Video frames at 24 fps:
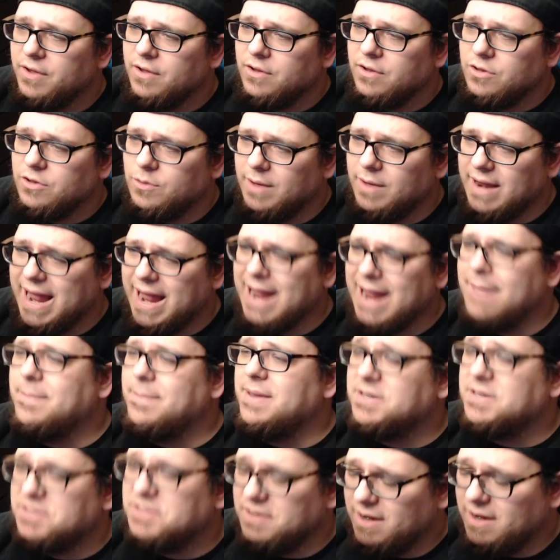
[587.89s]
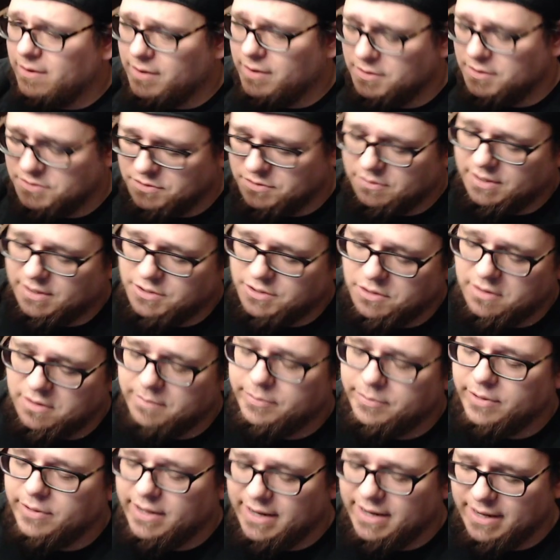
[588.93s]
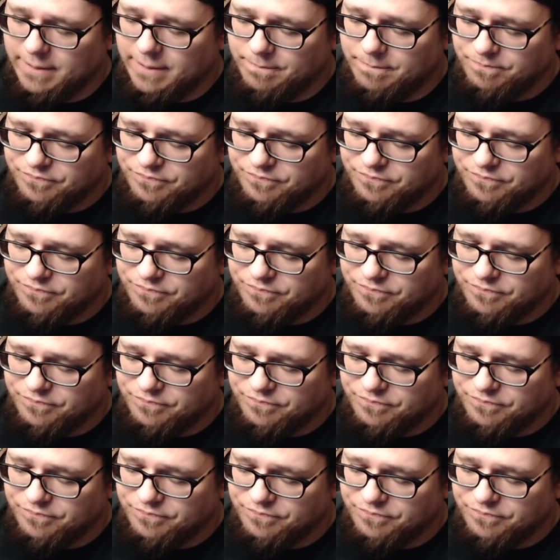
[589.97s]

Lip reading: You had A and B scenarios. So you could play